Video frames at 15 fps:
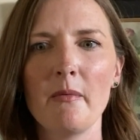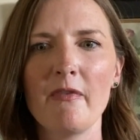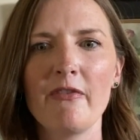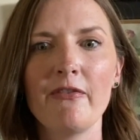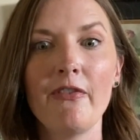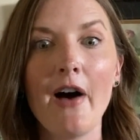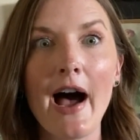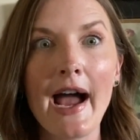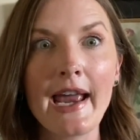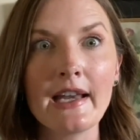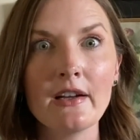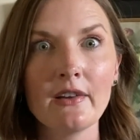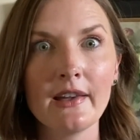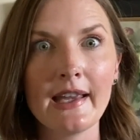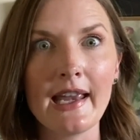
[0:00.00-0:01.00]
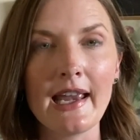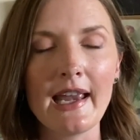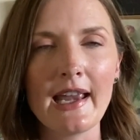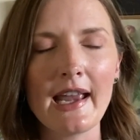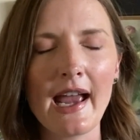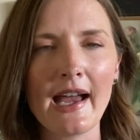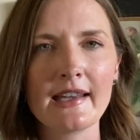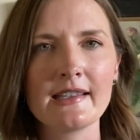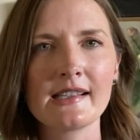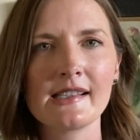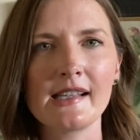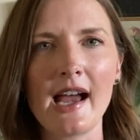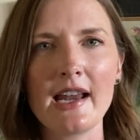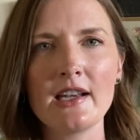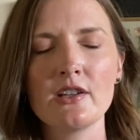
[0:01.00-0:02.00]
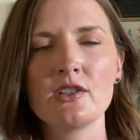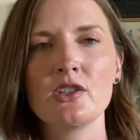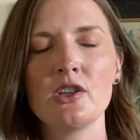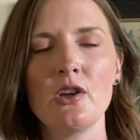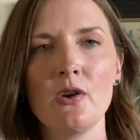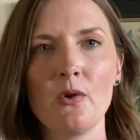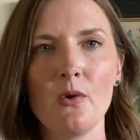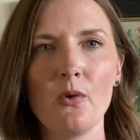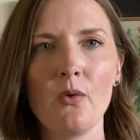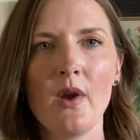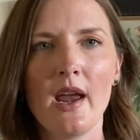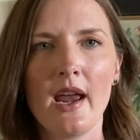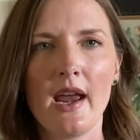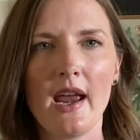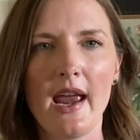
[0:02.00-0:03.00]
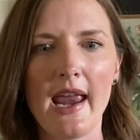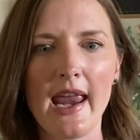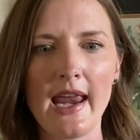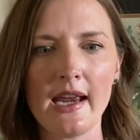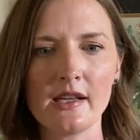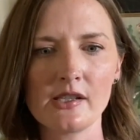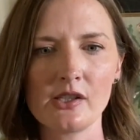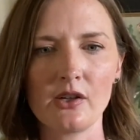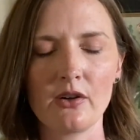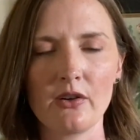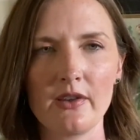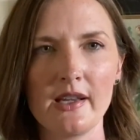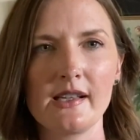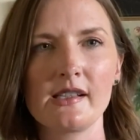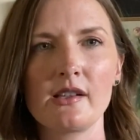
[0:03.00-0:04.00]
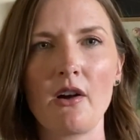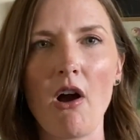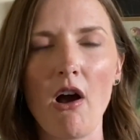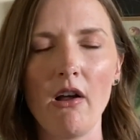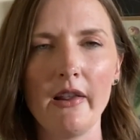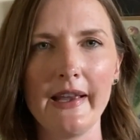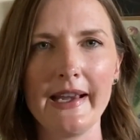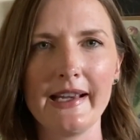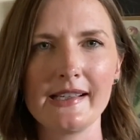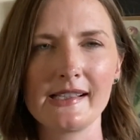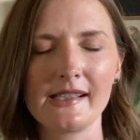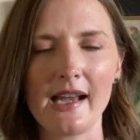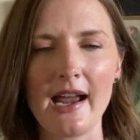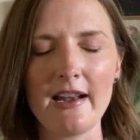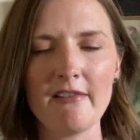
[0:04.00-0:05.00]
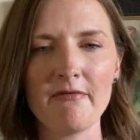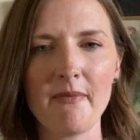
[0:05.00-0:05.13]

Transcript: finally had decided to answer this calling inside of